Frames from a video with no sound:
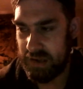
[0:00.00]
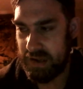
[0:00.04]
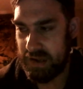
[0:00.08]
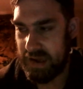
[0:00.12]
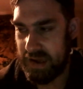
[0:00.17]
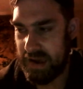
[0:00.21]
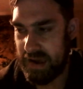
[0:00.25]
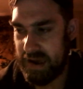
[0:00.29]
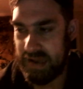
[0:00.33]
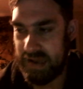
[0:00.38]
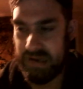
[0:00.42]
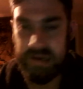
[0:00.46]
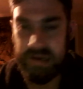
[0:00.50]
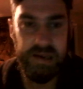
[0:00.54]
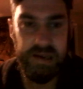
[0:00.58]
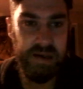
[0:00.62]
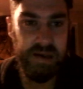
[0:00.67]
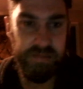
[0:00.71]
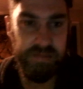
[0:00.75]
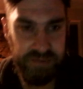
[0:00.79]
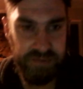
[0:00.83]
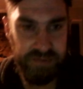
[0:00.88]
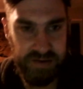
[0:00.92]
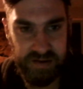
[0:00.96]
And the
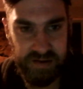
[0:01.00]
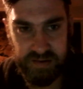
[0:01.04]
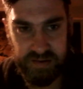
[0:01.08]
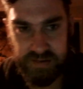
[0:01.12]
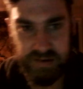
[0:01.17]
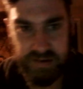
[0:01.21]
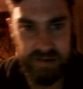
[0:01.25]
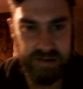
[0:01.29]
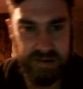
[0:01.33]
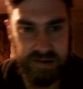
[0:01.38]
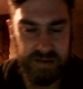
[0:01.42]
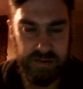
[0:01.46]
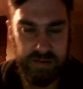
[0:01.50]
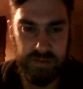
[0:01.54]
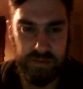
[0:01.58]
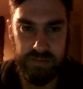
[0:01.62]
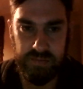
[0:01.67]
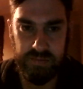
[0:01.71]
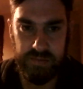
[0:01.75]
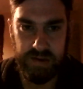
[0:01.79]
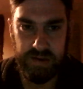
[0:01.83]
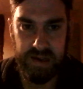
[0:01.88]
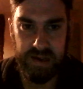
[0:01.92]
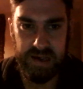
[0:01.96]
episode is
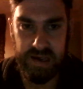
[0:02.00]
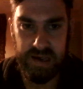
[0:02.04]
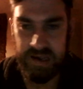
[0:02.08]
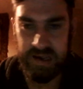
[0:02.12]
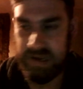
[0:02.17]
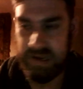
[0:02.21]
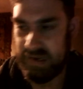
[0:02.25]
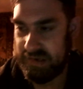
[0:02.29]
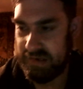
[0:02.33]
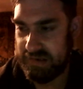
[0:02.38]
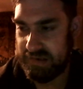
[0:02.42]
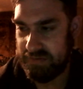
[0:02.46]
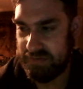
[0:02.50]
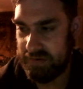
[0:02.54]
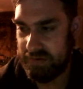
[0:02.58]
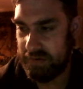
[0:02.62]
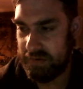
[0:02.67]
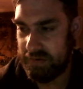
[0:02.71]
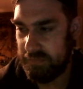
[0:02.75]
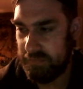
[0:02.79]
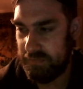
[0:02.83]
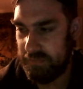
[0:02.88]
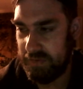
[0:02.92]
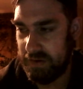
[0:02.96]
called A History
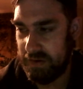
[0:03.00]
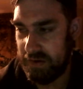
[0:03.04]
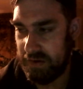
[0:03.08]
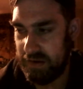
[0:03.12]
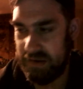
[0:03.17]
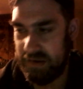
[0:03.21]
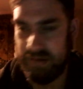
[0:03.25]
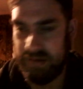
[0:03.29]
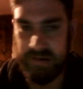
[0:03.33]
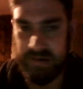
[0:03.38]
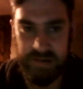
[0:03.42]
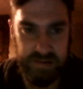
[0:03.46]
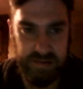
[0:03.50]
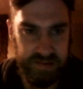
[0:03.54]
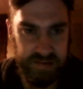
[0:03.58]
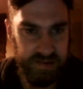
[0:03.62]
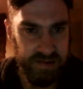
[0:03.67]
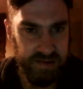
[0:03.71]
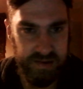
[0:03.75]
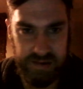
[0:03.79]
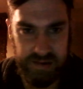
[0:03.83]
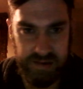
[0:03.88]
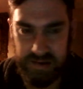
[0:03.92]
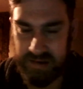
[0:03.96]
of
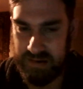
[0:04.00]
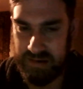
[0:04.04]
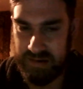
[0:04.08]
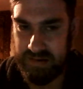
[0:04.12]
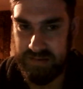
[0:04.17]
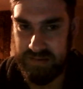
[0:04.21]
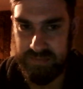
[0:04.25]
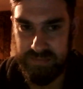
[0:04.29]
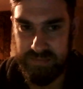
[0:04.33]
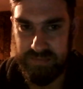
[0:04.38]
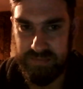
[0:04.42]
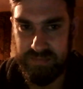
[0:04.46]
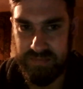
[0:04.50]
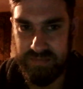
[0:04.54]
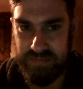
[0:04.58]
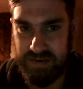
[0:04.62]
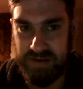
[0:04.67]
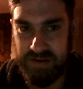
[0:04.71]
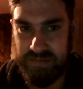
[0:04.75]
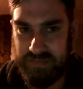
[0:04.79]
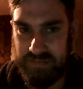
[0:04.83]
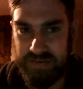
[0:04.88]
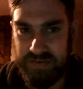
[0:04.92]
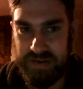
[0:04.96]
Violence.
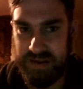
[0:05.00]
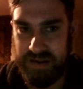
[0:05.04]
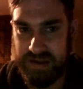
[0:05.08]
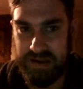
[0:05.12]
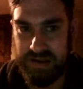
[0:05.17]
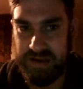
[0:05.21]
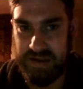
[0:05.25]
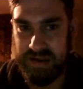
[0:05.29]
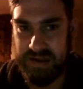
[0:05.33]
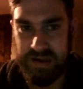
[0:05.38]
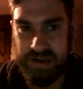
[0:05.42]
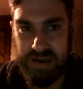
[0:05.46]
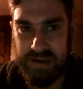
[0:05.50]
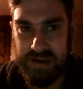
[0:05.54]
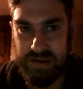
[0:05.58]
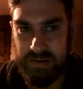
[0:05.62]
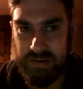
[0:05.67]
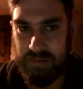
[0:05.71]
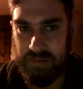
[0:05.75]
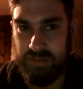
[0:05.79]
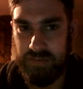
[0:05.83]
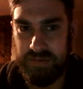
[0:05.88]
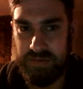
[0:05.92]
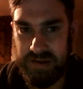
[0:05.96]
Obviously
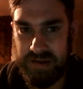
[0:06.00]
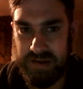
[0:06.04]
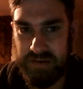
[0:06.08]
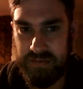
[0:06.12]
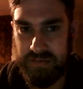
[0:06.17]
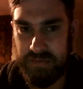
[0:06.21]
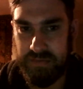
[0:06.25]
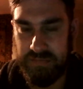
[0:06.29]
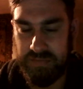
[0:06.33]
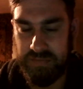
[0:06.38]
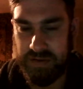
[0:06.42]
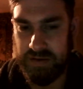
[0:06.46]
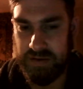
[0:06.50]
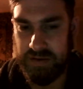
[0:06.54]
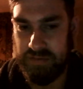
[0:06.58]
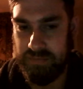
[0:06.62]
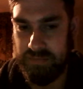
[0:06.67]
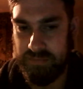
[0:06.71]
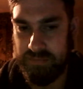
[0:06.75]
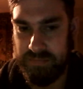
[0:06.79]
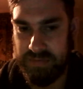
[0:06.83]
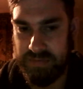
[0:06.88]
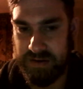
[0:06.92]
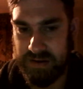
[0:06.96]
also a
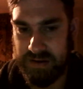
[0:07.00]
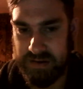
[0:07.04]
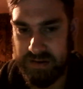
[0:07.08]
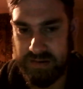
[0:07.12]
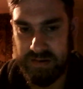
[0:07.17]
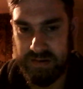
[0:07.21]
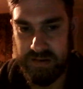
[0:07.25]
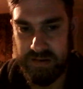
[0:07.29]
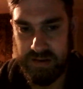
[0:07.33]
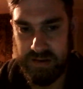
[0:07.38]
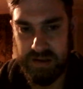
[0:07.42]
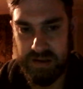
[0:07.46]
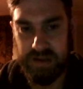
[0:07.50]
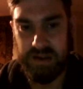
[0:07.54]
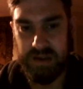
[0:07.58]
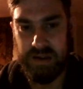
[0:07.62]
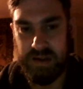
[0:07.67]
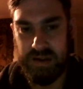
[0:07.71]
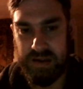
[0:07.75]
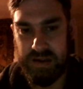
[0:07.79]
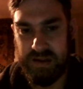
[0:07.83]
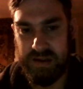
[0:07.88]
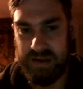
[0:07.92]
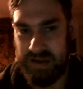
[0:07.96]
film, but
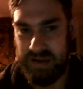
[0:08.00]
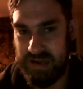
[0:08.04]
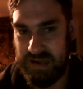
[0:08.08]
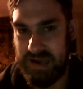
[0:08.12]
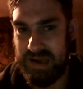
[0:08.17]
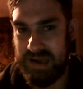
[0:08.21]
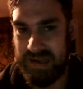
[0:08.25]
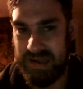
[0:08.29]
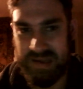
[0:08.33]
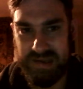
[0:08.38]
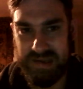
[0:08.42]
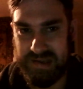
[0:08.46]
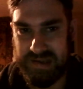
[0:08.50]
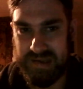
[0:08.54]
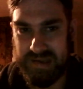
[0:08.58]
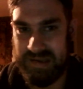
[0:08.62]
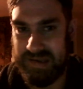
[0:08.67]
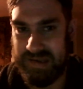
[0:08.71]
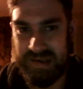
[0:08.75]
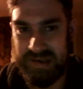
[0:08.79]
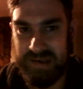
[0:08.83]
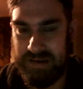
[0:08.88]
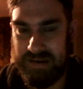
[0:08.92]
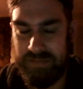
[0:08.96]
yeah, this is
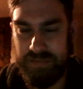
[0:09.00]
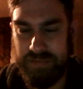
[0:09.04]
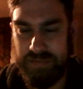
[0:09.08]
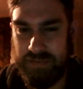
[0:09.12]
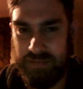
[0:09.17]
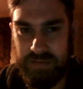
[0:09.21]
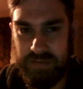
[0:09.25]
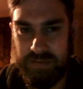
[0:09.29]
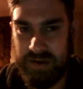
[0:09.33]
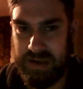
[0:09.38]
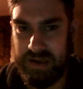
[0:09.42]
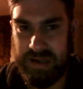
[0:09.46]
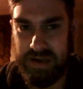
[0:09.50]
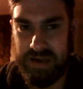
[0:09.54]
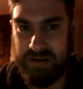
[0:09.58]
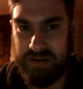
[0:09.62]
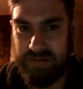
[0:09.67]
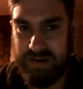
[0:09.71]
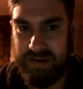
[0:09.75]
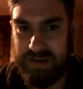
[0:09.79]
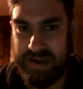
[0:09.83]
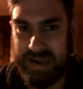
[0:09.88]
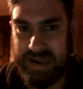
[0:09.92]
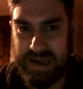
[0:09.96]
another really
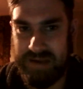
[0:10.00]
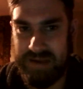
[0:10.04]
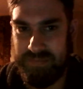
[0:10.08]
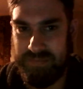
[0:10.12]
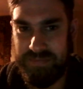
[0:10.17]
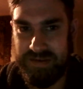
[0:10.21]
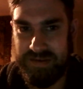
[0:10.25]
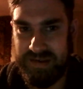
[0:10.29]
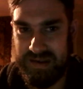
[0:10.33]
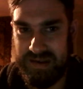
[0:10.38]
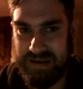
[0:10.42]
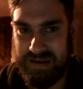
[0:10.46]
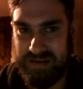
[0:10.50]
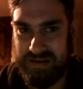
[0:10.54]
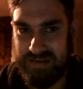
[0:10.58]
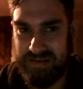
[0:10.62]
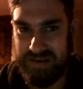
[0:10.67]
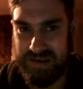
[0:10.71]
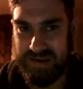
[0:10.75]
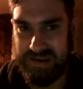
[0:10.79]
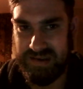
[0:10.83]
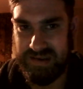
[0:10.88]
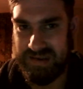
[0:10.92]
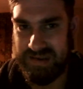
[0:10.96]
great episode.
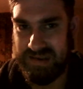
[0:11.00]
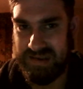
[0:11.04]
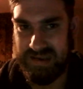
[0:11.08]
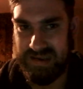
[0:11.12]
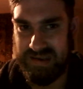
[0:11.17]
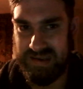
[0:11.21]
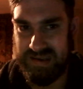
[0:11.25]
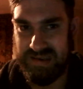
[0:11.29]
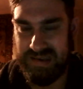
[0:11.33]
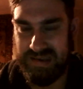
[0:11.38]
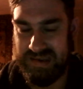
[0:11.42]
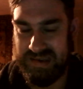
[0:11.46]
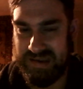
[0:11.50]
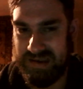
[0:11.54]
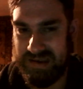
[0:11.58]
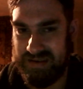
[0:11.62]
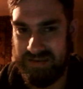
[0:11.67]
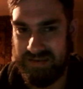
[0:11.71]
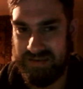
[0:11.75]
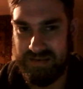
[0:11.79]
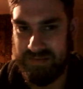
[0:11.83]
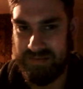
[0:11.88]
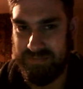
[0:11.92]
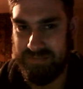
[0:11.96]
It's
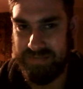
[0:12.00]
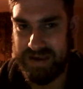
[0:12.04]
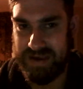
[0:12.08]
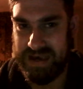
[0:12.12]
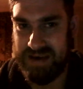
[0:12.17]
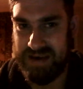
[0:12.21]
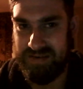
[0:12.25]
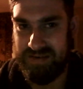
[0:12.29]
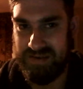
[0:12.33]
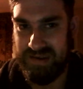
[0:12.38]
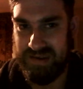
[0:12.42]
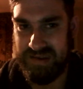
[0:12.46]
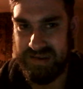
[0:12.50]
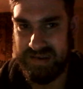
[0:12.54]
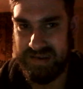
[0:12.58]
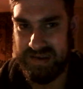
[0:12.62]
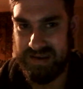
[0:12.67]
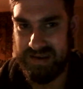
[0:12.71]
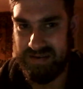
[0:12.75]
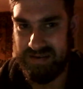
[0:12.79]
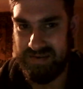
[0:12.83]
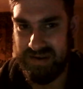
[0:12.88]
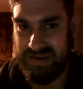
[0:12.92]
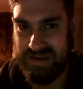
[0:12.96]
so compelling,
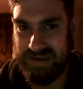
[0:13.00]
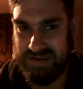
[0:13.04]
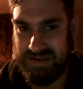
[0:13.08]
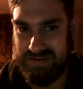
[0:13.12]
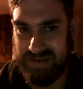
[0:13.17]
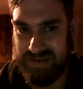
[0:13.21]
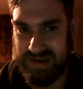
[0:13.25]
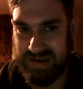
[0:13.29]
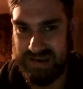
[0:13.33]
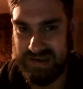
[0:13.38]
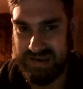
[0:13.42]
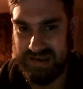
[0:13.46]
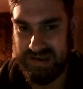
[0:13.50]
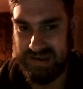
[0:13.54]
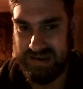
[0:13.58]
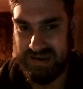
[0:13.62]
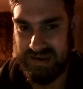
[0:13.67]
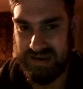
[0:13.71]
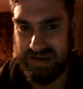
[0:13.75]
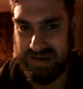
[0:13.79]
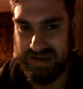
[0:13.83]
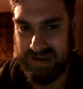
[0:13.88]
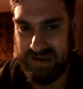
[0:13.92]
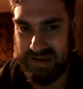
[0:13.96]
so
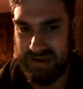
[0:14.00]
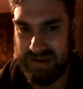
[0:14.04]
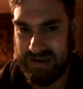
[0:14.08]
interesting.